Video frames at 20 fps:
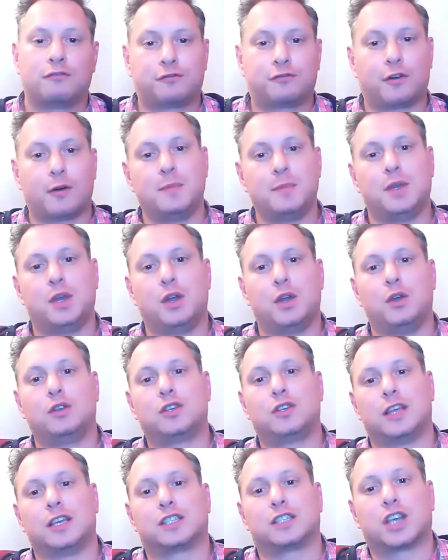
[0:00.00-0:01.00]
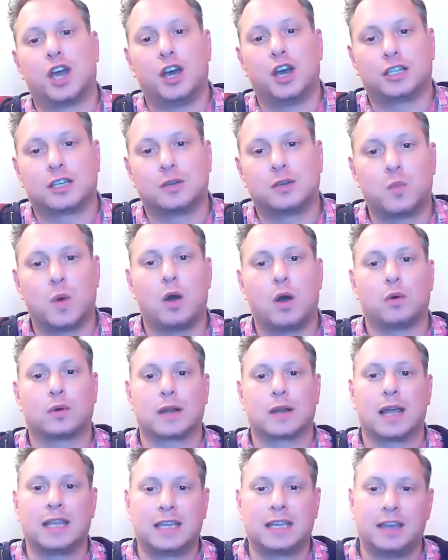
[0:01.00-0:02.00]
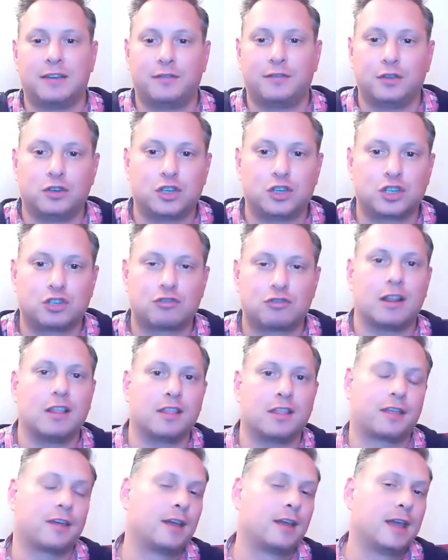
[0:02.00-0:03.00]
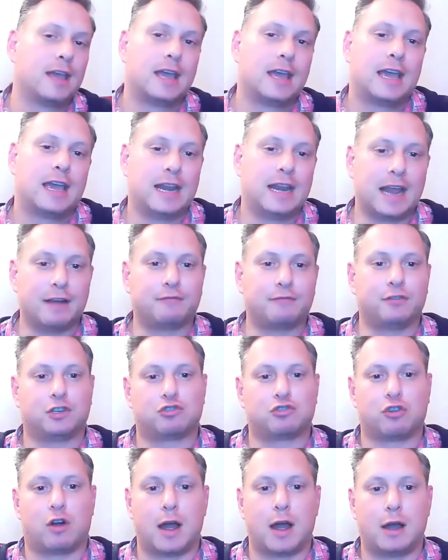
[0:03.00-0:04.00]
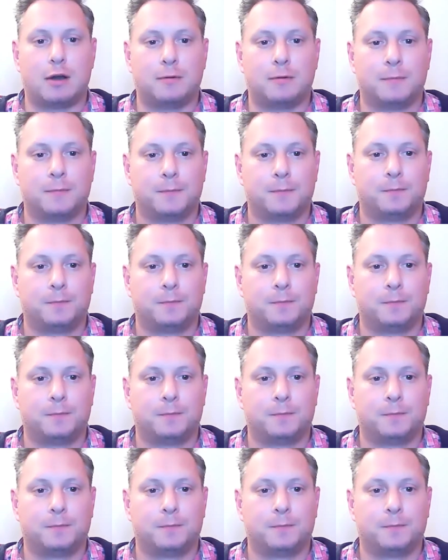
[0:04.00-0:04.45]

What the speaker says: from you to this hurting world and give you strength in every trial.